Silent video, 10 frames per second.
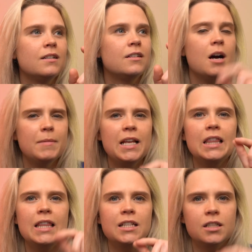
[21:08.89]
comment,
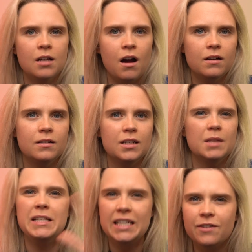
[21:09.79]
let's talk. Let
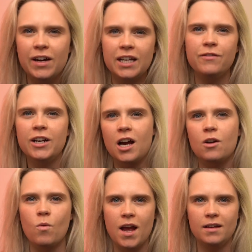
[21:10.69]
me see if I can figure out a
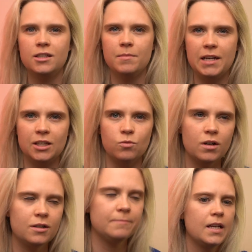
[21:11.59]
way to make this work.